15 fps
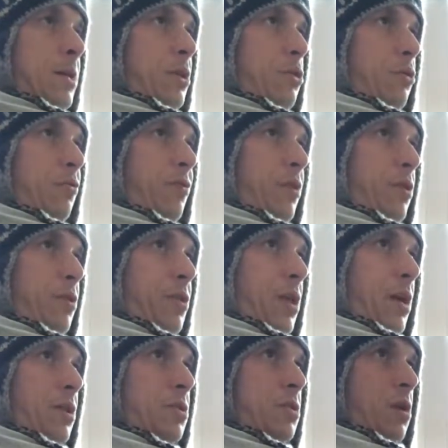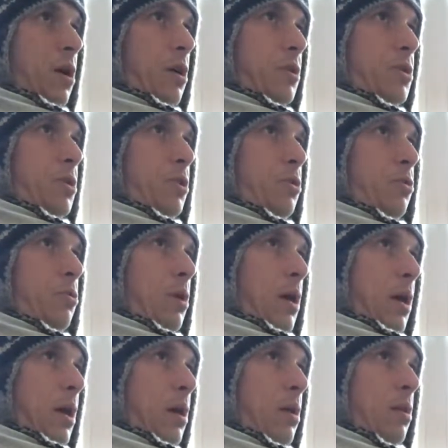you'll feel things start
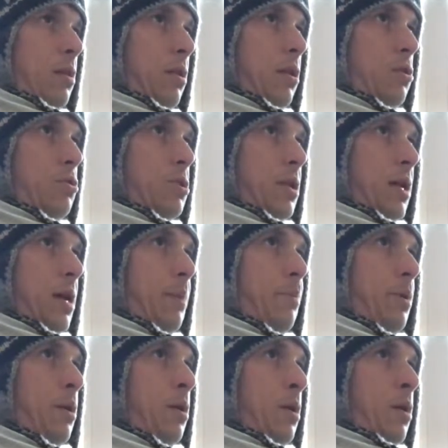to loosen up